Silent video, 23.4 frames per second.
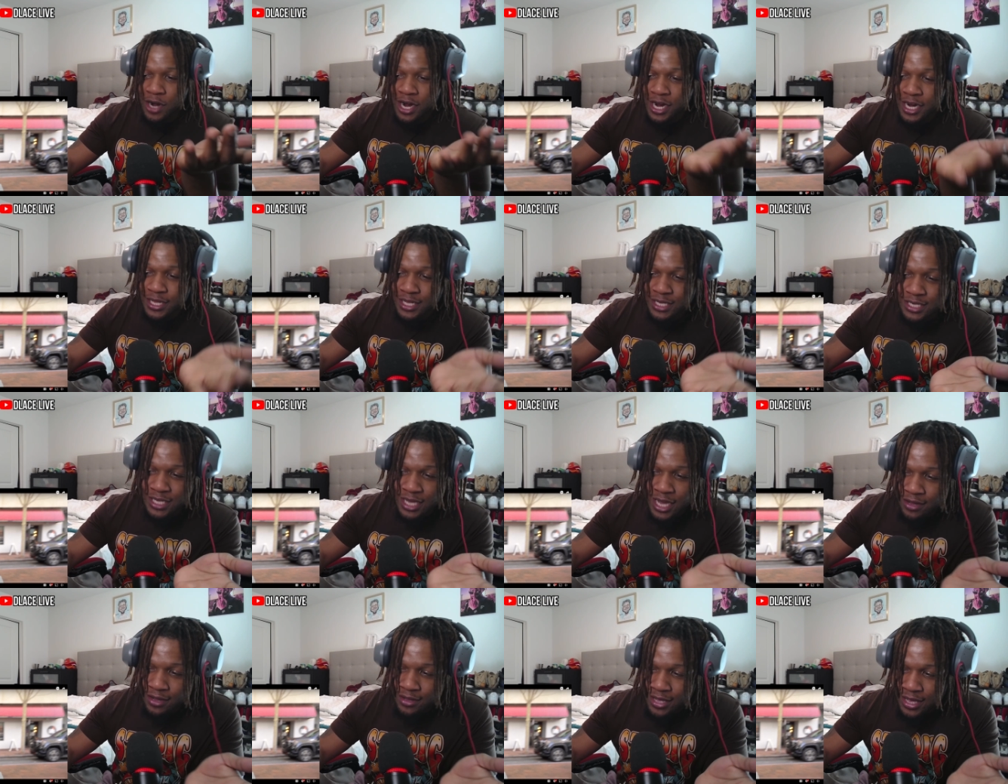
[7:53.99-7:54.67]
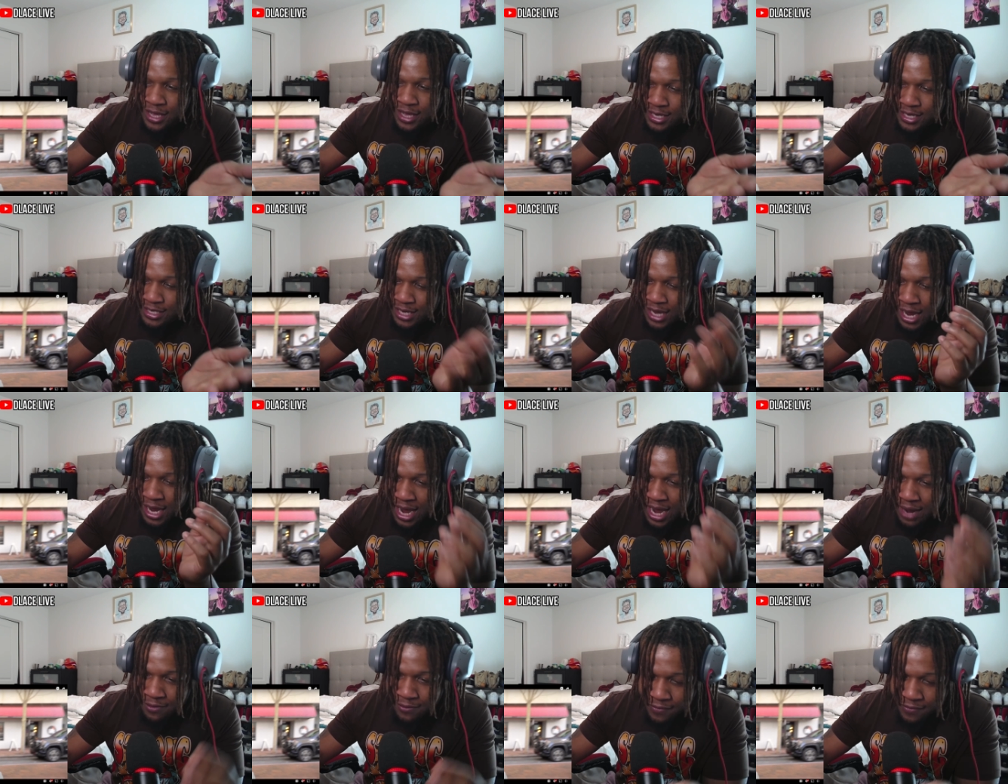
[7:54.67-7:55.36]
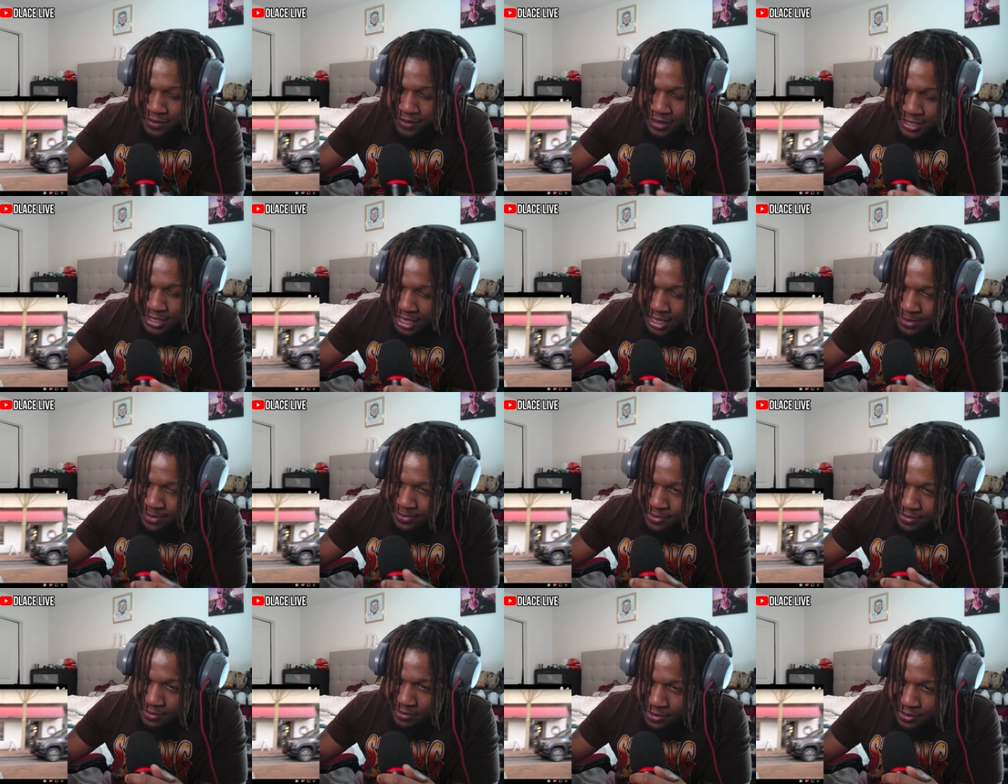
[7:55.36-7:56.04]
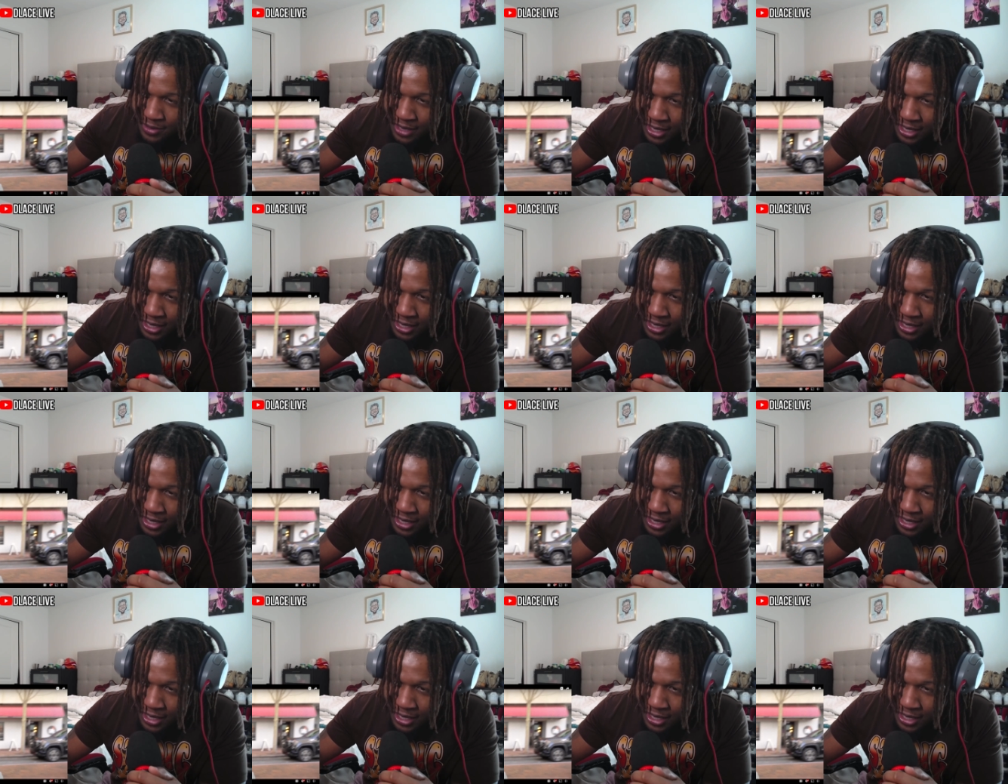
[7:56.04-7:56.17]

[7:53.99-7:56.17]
I did the same thing because I have a front taper, bro.